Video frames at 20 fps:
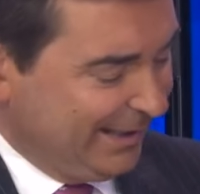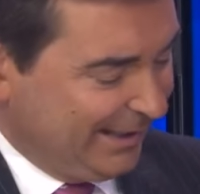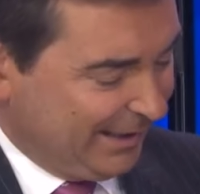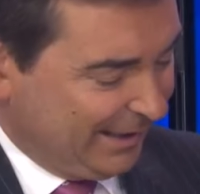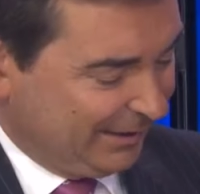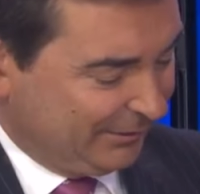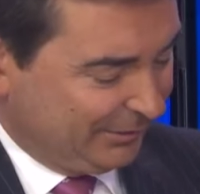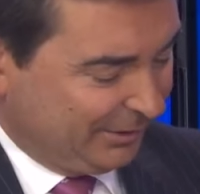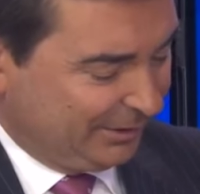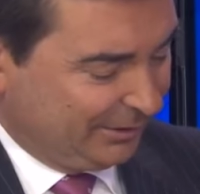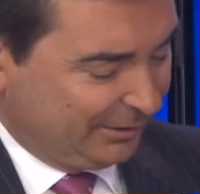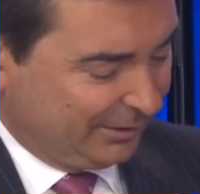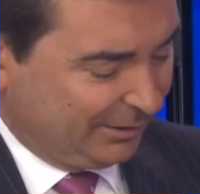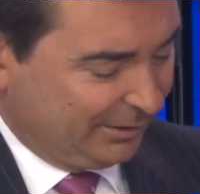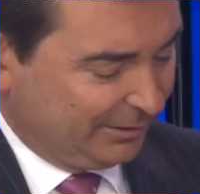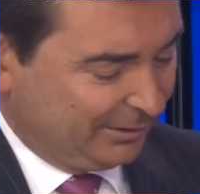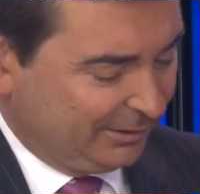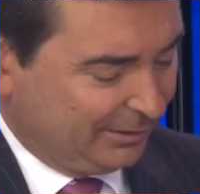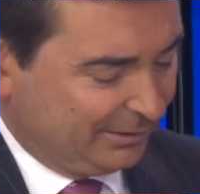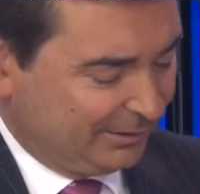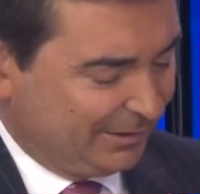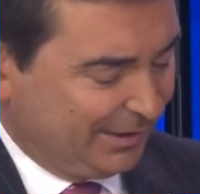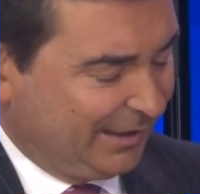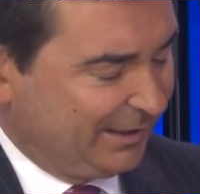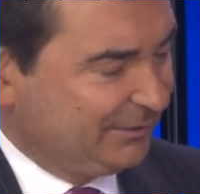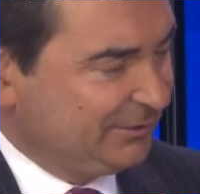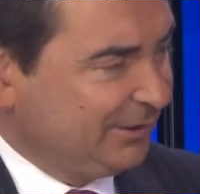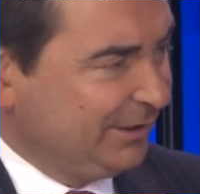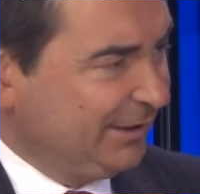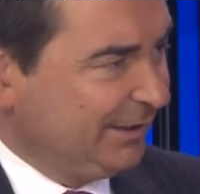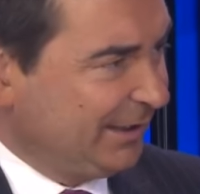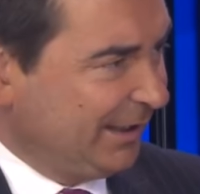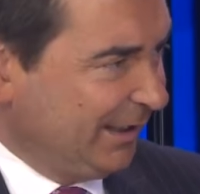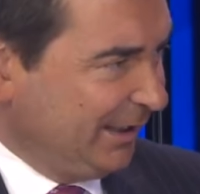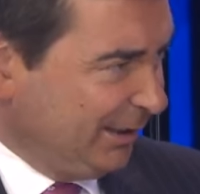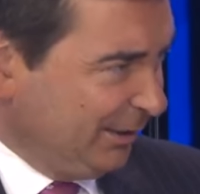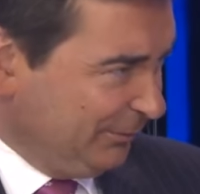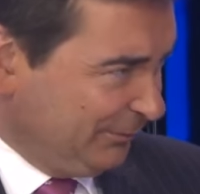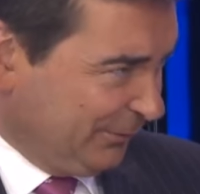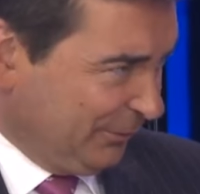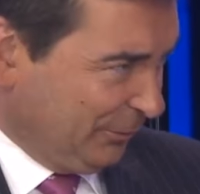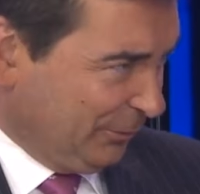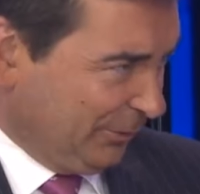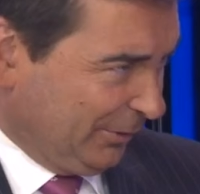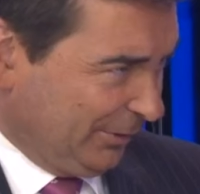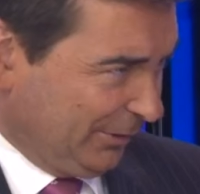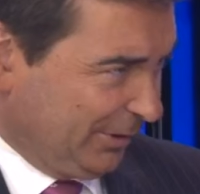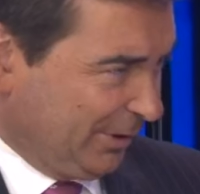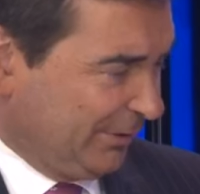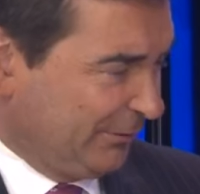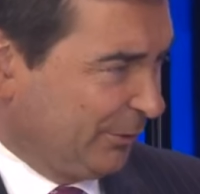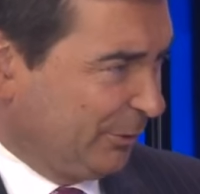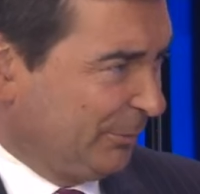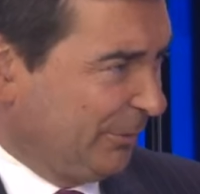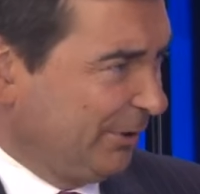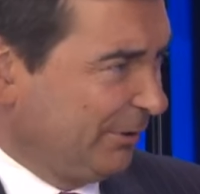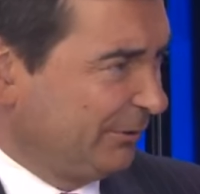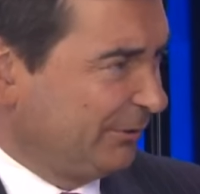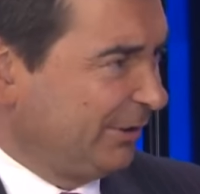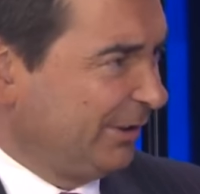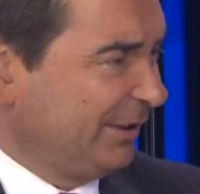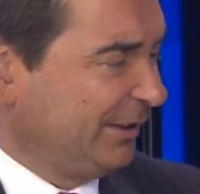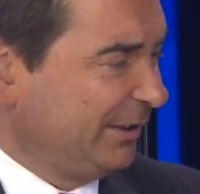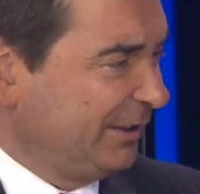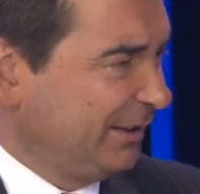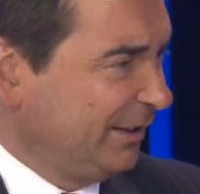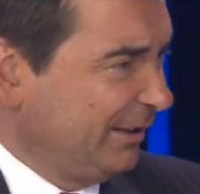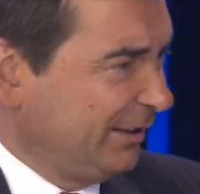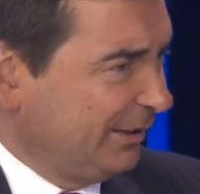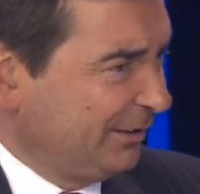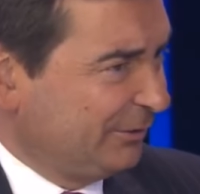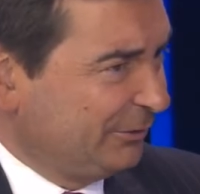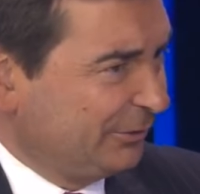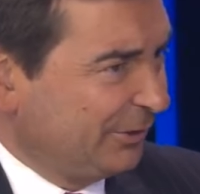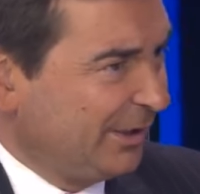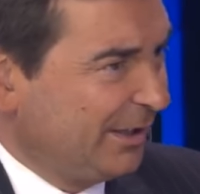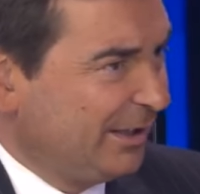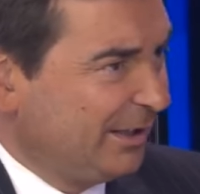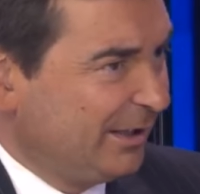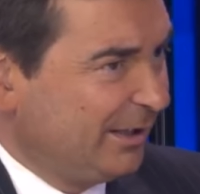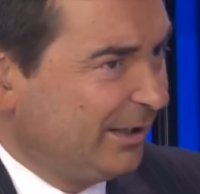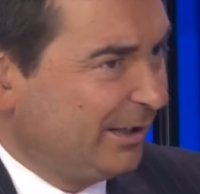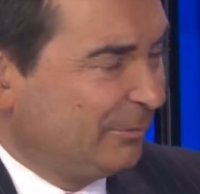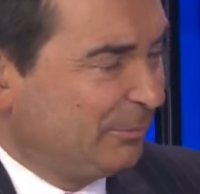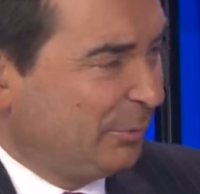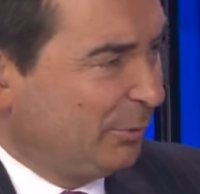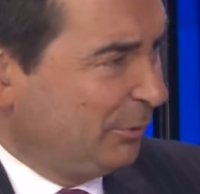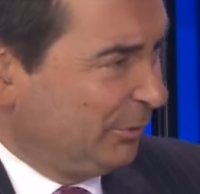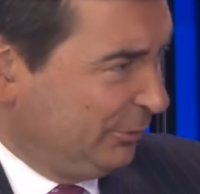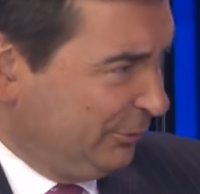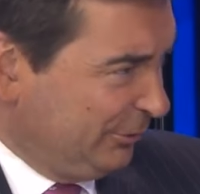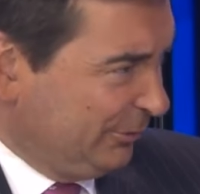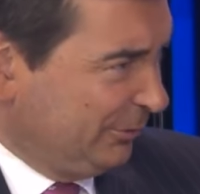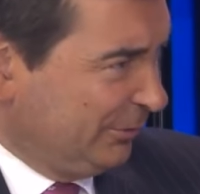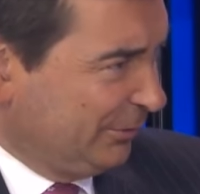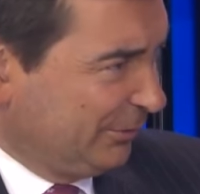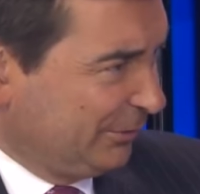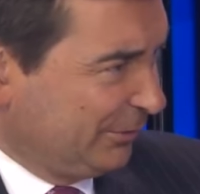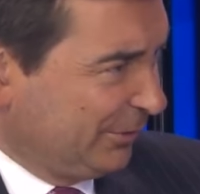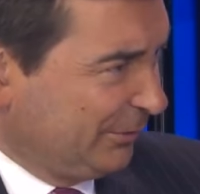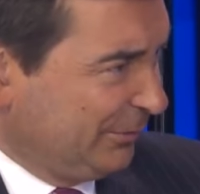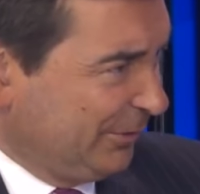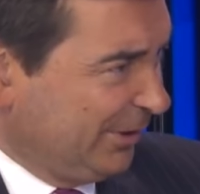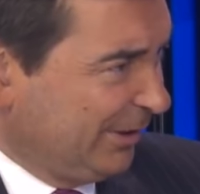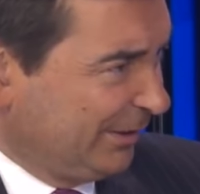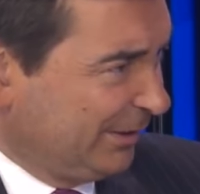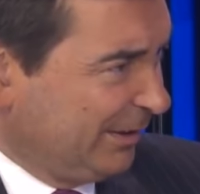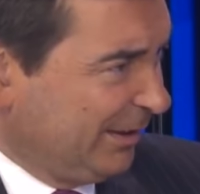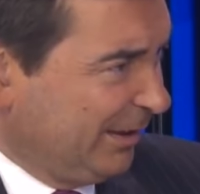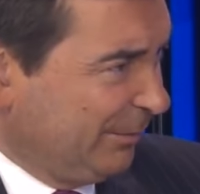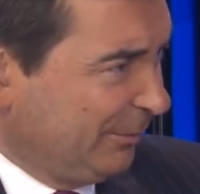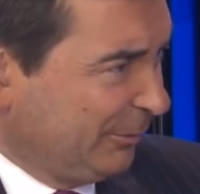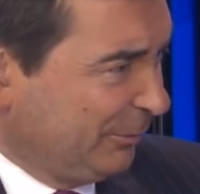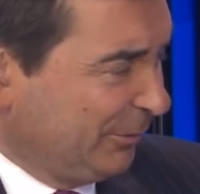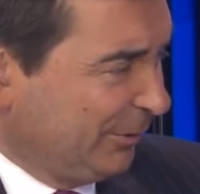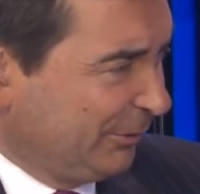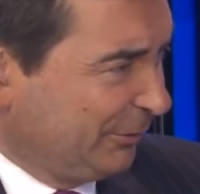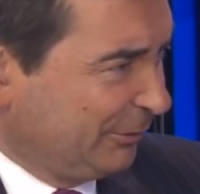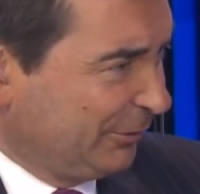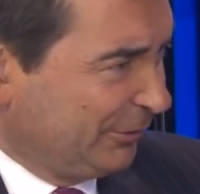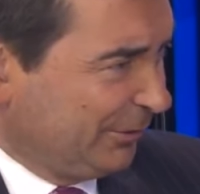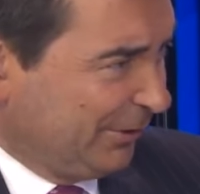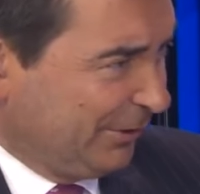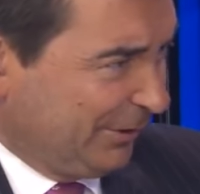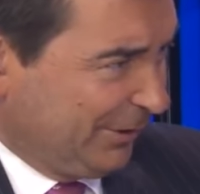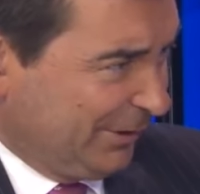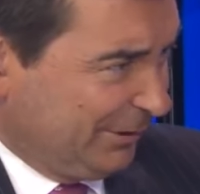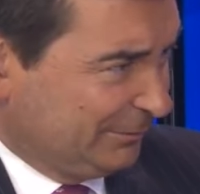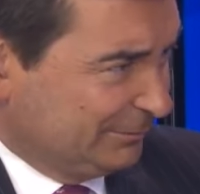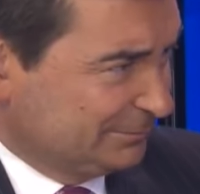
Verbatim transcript: and then uh, 1984, Governor Martha Lane Collins appoints you as the Fayette Commonwealth's attorney.